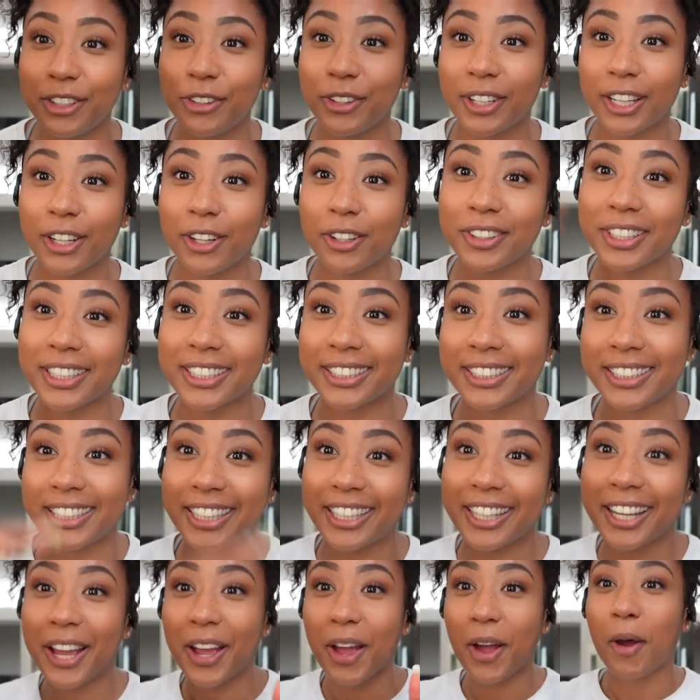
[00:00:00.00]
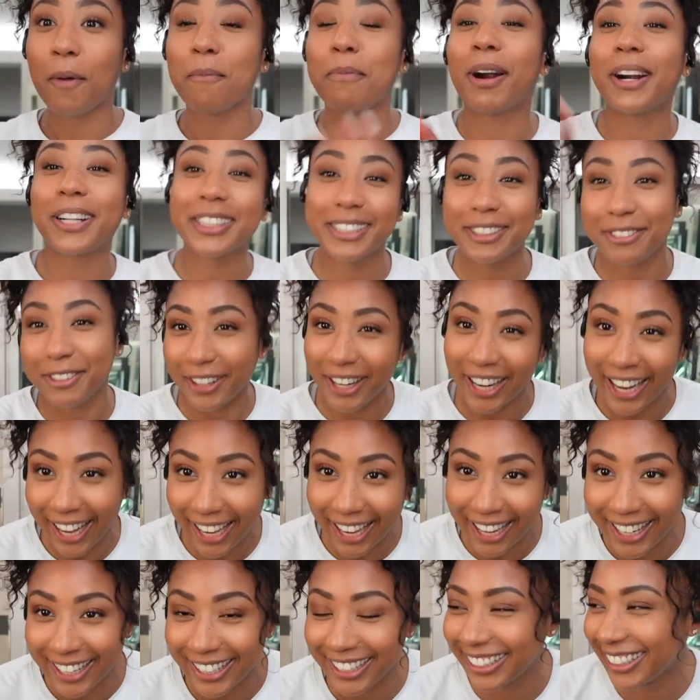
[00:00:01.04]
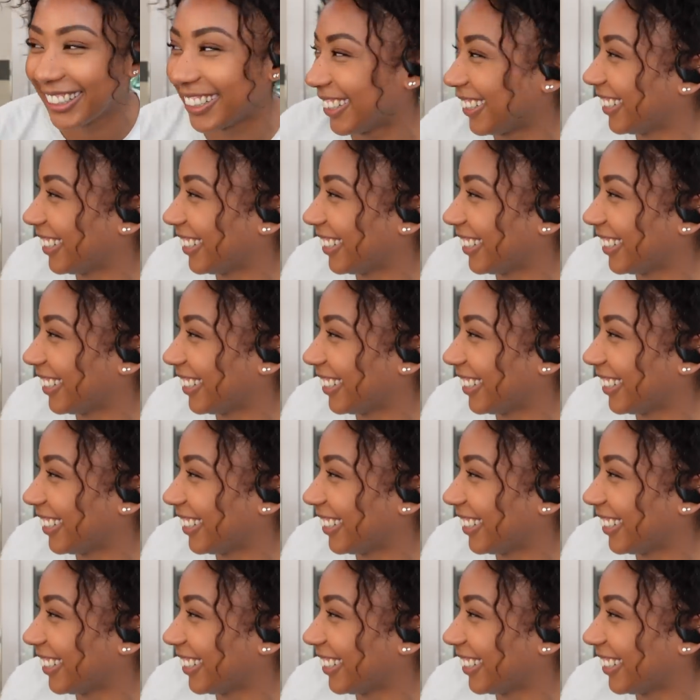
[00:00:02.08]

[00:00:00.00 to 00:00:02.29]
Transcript: You can only see parts of her hand.